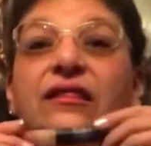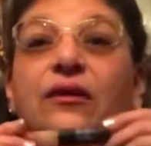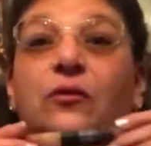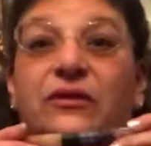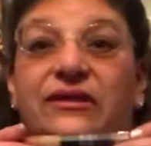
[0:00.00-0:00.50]

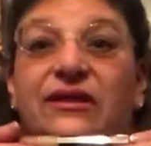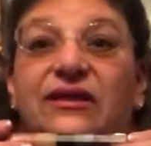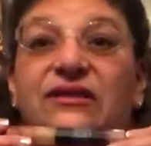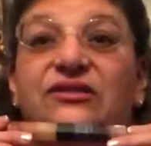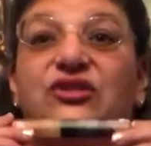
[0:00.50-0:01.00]
The only
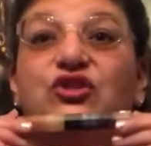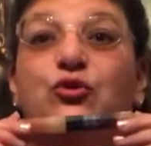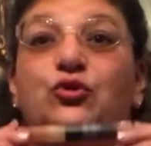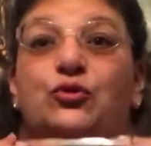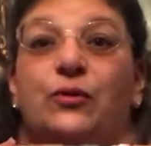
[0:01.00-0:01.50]
thing is
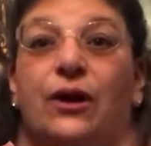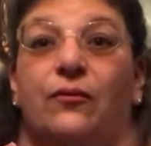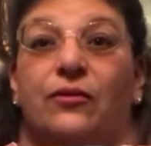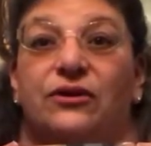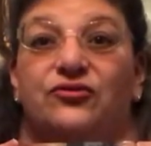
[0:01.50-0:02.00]
you do
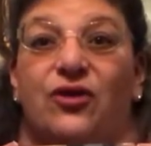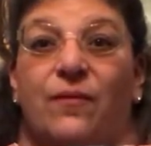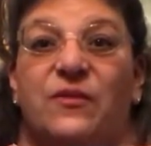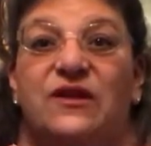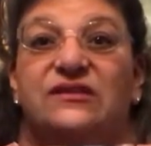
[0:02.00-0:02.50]
not want to
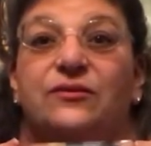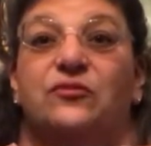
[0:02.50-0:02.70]
drop this.